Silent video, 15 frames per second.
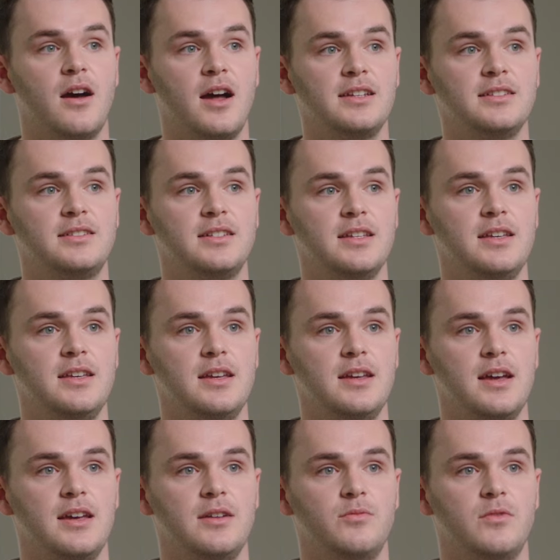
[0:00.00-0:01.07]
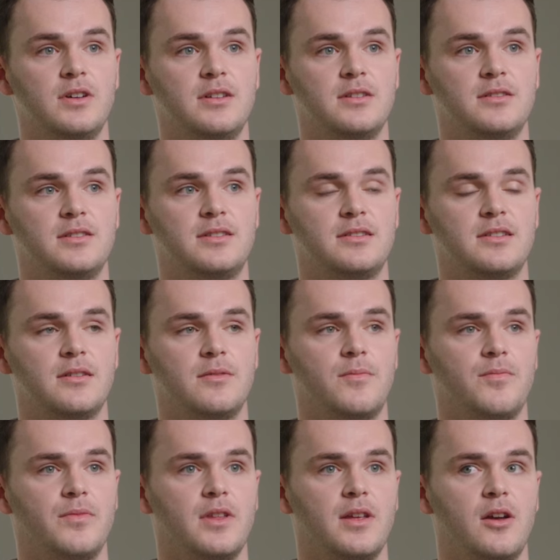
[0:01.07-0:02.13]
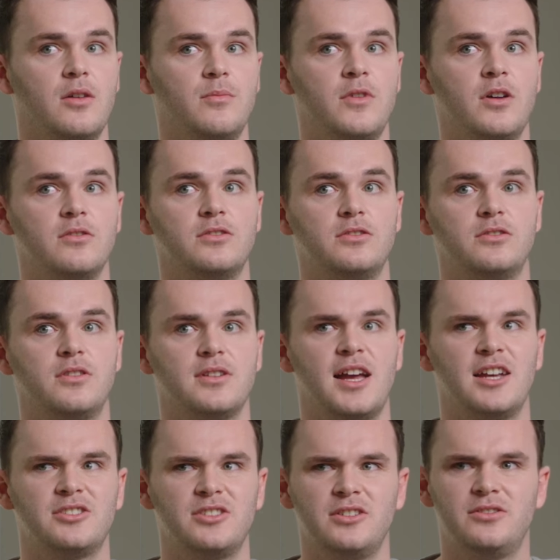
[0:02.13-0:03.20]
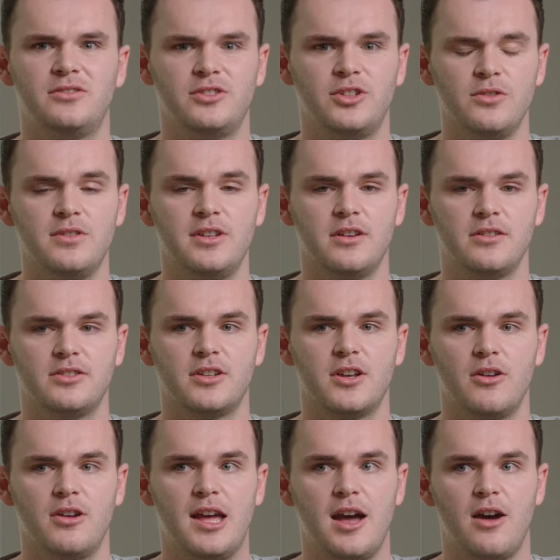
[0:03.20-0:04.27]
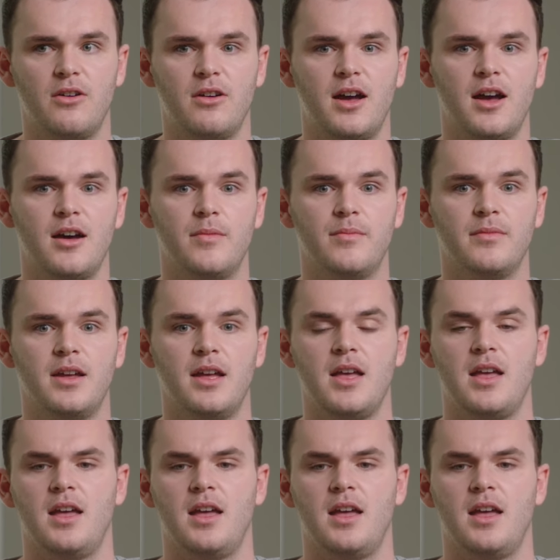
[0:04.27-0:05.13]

honestly, it was almost actually 2 years ago now.